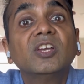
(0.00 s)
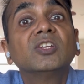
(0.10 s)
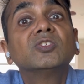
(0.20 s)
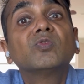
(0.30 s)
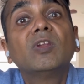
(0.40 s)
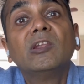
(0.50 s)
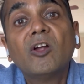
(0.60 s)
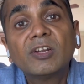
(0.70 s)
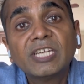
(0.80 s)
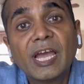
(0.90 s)
So a
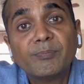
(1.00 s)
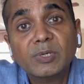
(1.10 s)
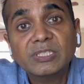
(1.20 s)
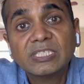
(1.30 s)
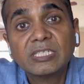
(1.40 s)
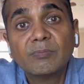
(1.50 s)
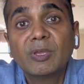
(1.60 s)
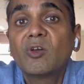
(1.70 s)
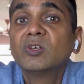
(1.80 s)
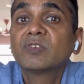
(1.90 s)
lot happens
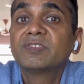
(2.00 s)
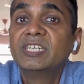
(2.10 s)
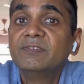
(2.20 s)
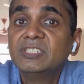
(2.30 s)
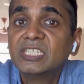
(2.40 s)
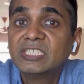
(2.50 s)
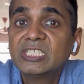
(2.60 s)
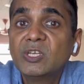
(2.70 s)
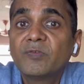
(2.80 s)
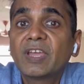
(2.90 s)
because of the
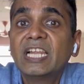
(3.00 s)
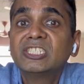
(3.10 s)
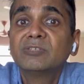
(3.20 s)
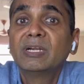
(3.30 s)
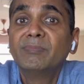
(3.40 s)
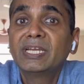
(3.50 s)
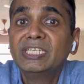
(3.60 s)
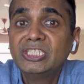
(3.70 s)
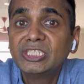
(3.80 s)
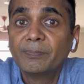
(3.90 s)
deficiency of calcium and
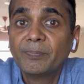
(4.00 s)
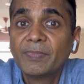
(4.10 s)
magnesium.